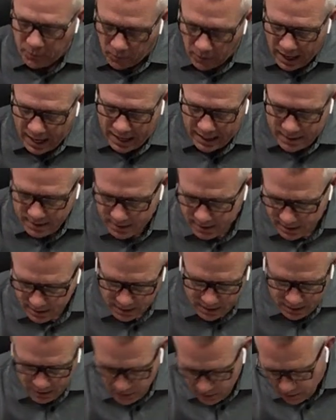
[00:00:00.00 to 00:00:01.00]
read
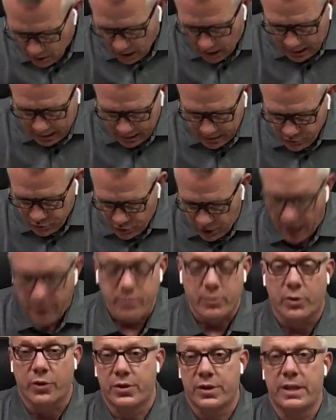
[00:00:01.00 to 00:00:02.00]
uh,
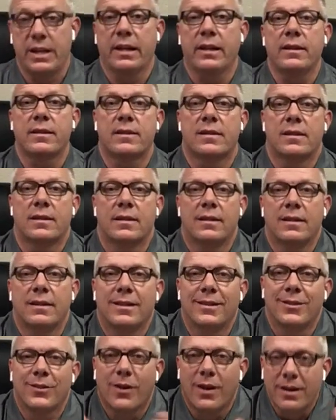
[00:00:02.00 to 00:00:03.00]
chapter 6,
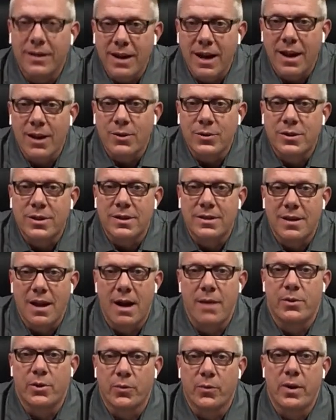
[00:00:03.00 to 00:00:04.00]
right now is the
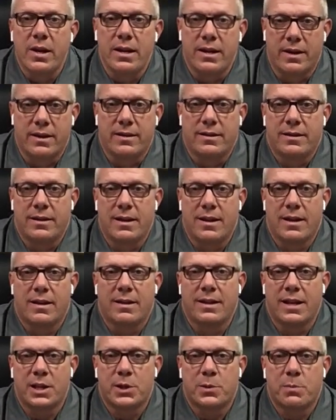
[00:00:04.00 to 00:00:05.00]
time to read it.
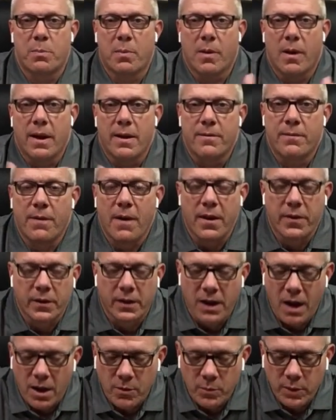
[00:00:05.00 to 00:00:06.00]
And let's pray. Father
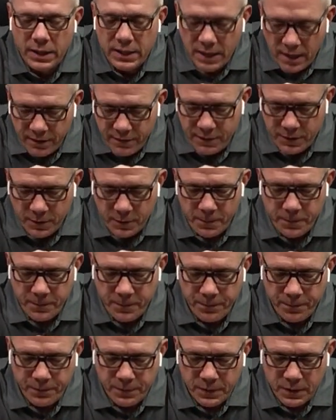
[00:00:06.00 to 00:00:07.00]
God, we love you.
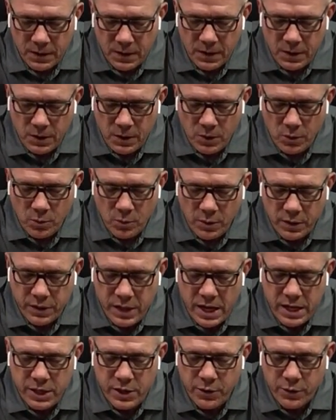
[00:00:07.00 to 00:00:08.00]
We
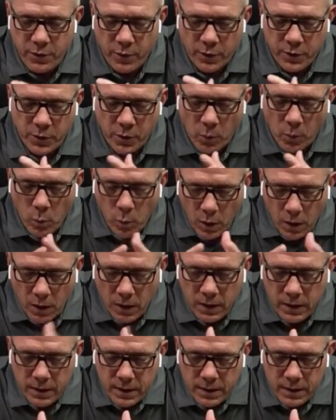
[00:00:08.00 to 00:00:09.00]
thank you for your
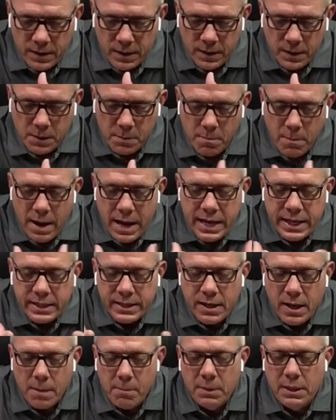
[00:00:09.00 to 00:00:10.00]
word. May
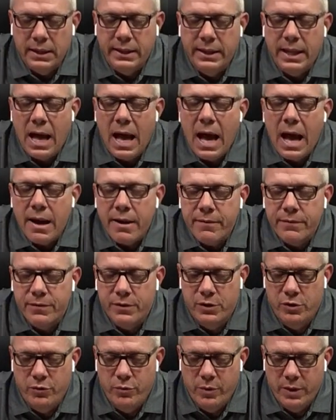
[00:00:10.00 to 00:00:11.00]
it come alive
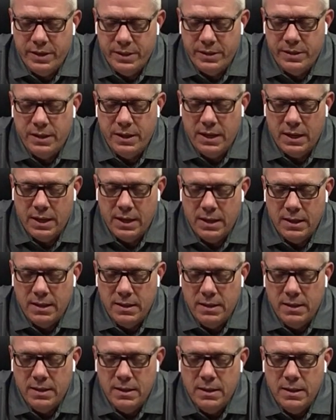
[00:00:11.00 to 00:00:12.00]
to us today.
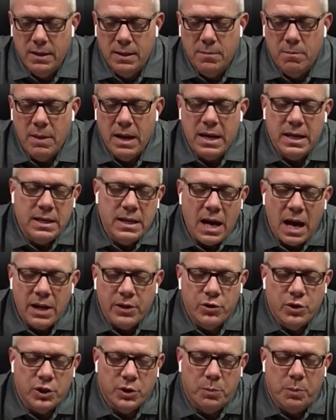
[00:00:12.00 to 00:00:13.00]
May it
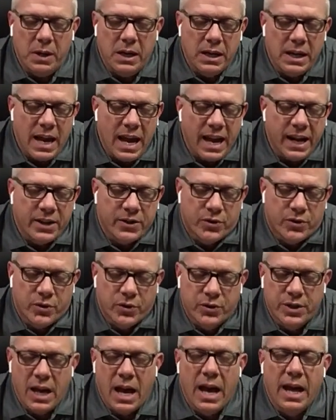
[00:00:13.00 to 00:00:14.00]
not just be an
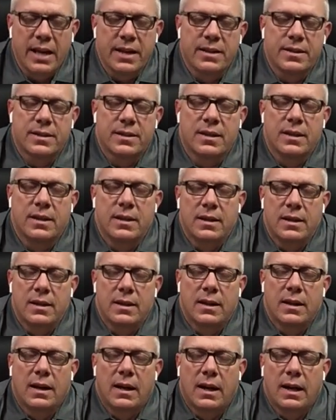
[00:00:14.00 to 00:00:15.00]
exercise
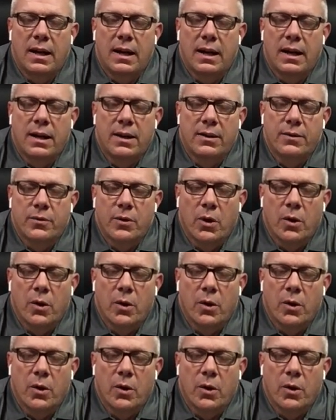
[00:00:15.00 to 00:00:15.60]
uh, of